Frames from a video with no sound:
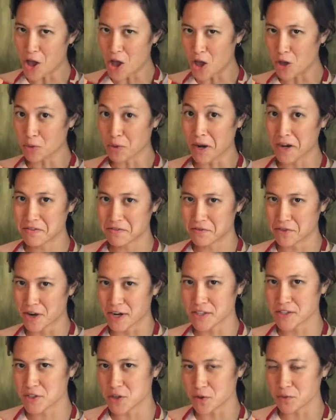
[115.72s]
All right,
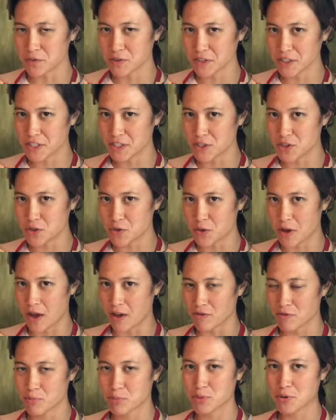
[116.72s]
friends, hopefully you
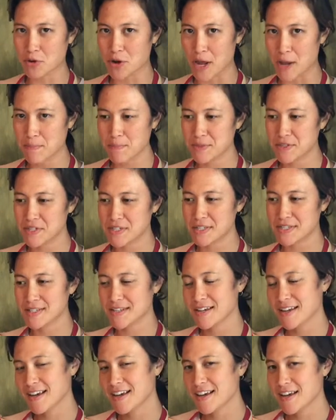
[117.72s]
have prepped
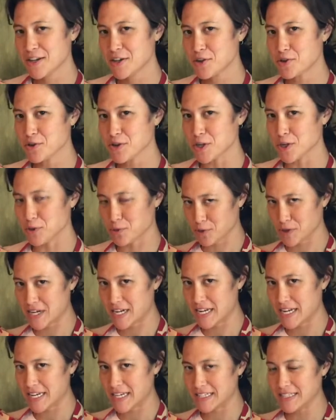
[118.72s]
your
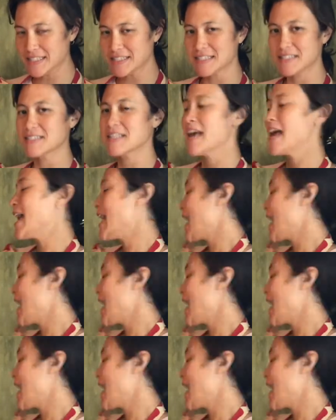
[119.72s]
ingredients